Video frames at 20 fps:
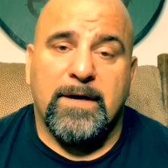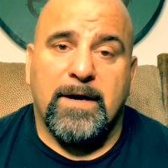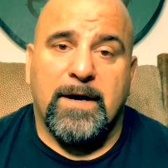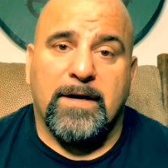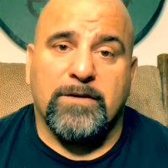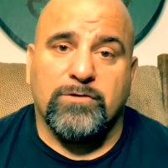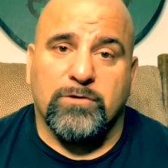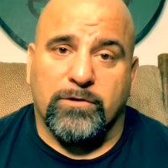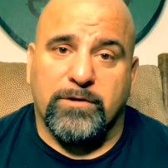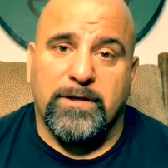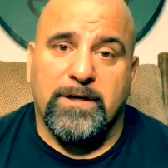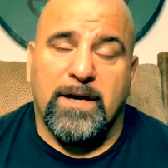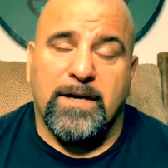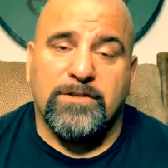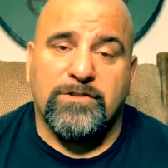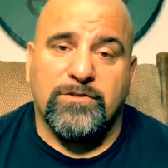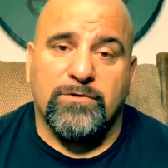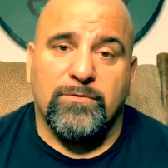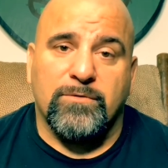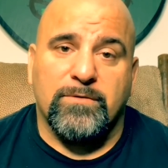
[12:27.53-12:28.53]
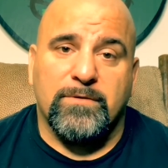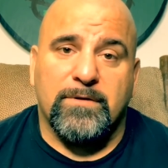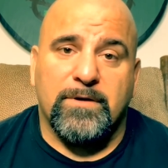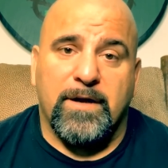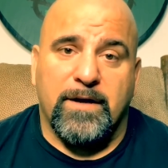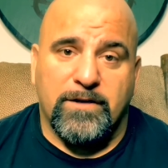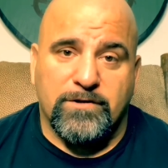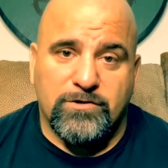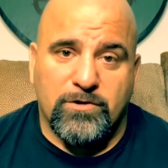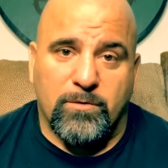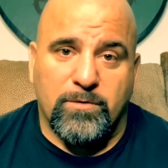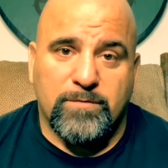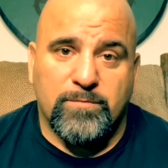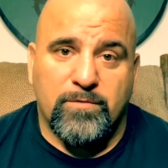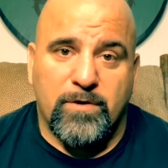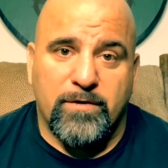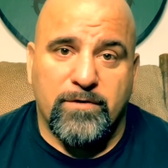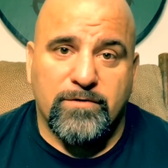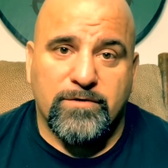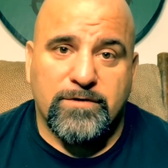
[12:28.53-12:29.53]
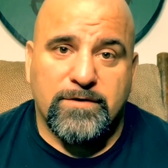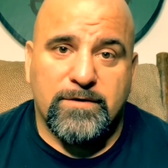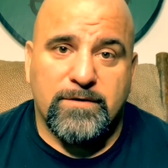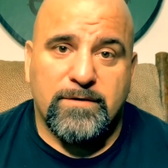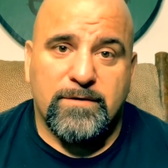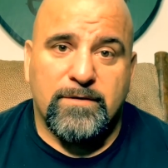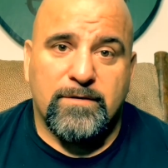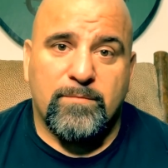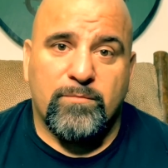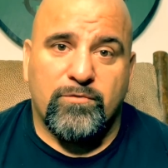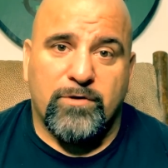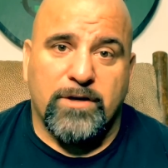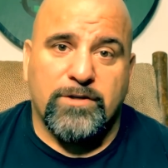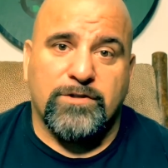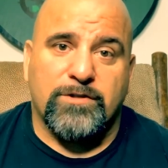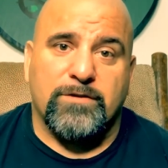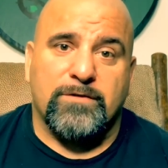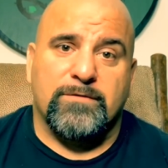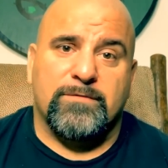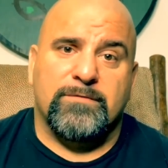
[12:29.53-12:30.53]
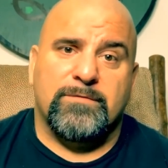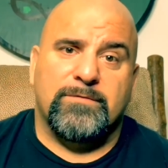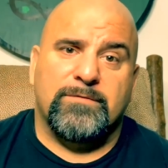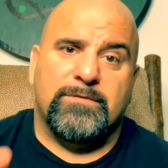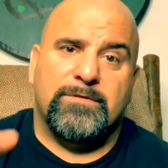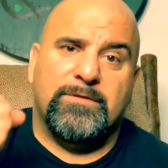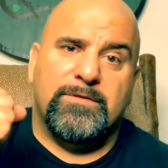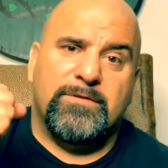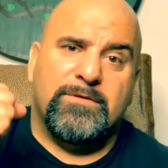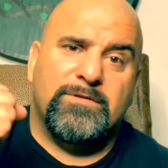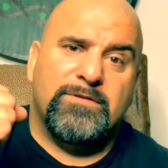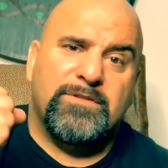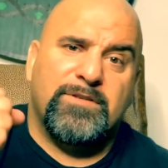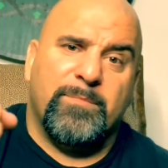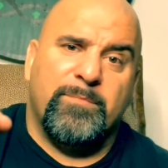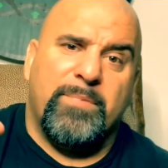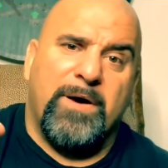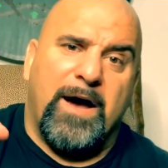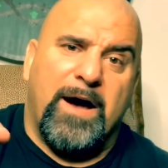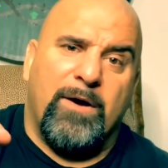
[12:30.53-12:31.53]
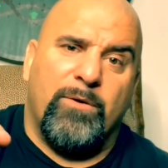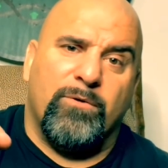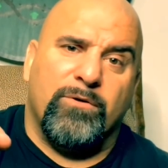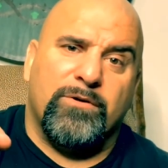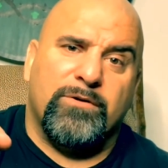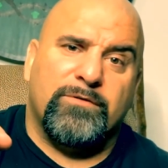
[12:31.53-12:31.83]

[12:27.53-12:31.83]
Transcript: I'll talk to you guys soon. And as always, brothers, pressure to power.